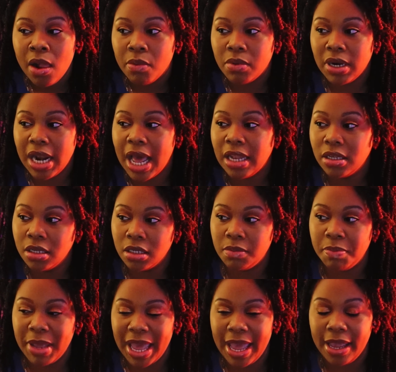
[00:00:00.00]
when I look
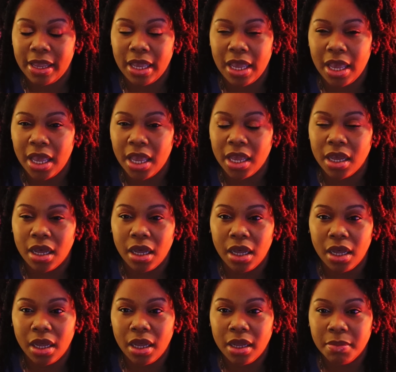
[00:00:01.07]
back at,
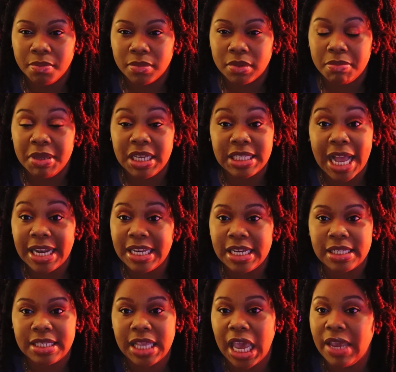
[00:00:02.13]
because I
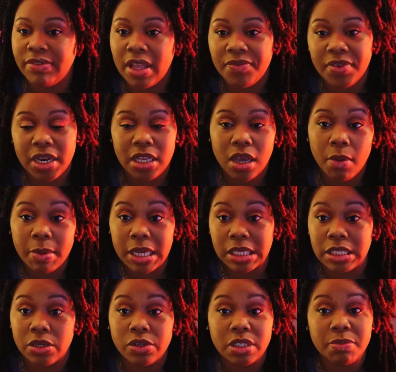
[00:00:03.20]
didn't save that video because
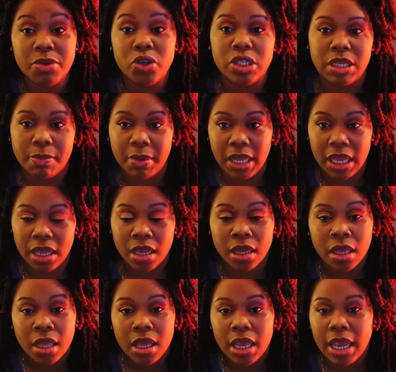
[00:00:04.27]
there was music playing
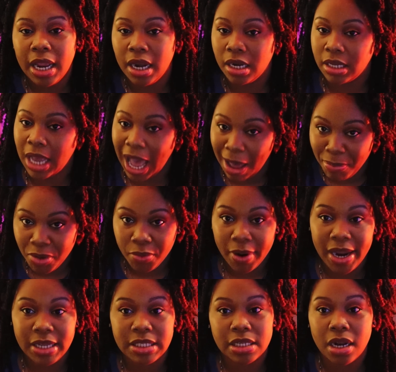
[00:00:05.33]
and the
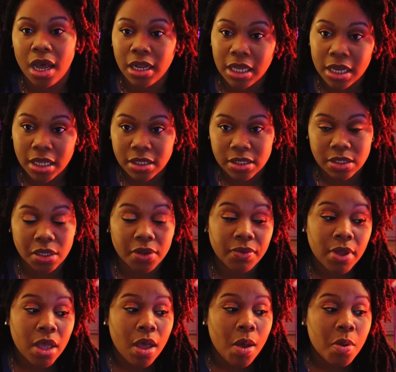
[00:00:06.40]
copyrights and all that other stuff.
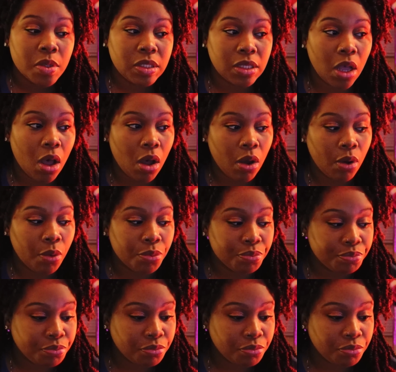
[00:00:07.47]
So